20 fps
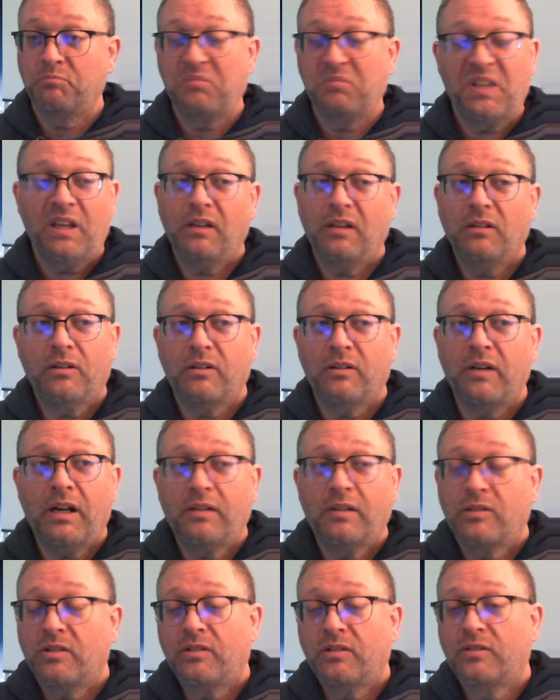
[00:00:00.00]
take a look
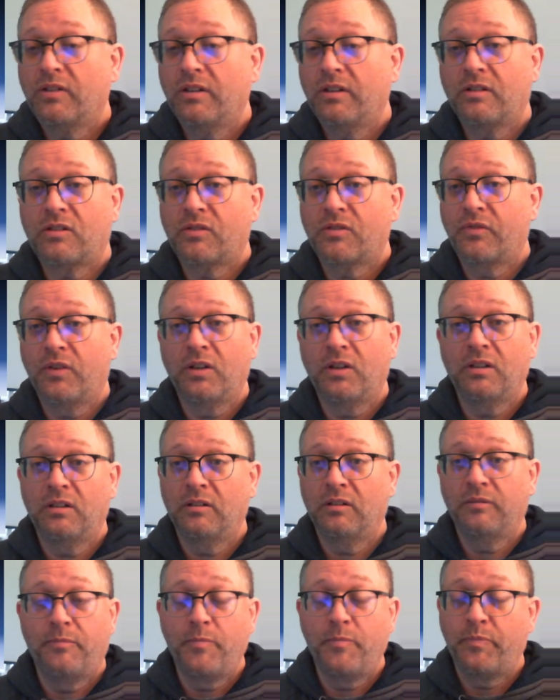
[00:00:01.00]
around. Just search
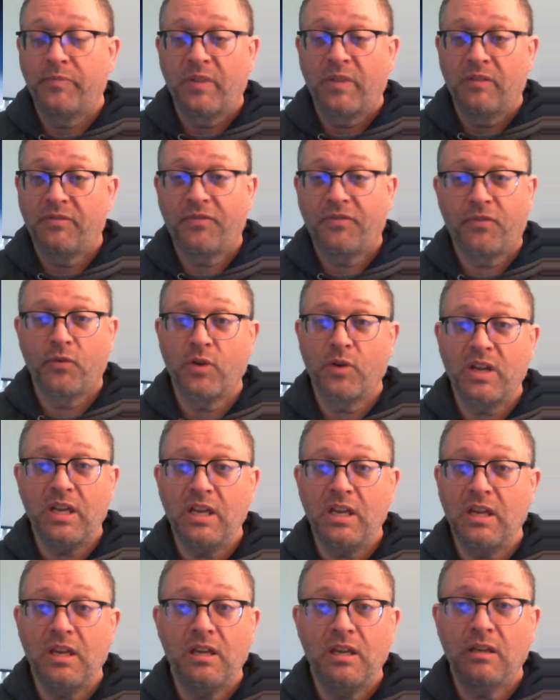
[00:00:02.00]
for
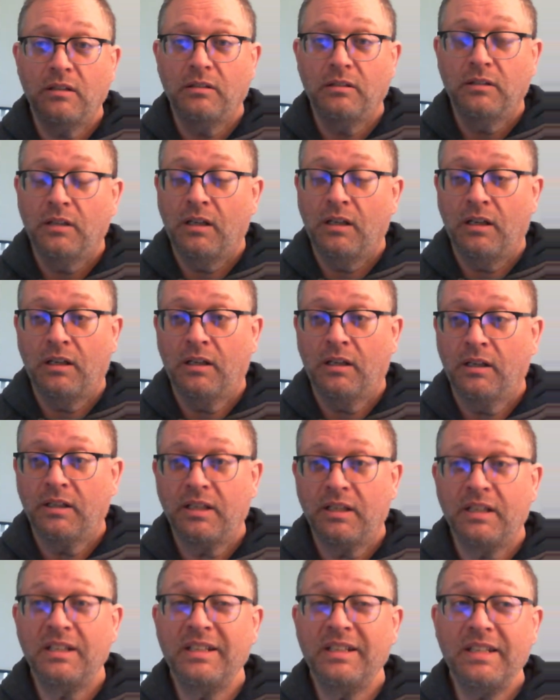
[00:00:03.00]
free
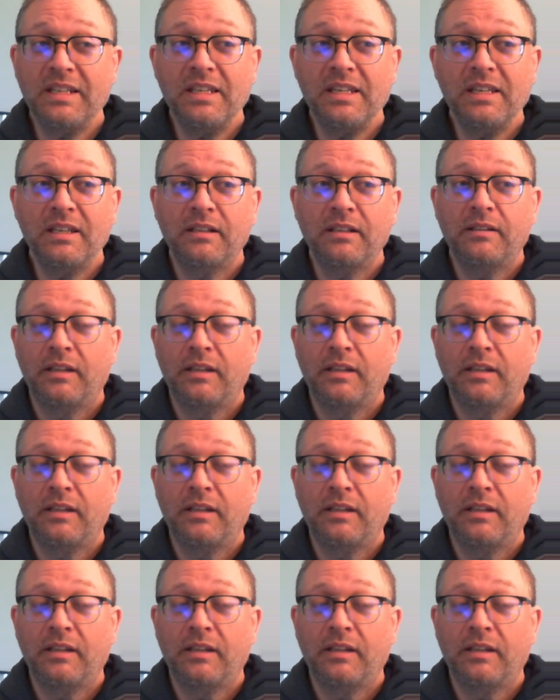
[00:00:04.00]
indie.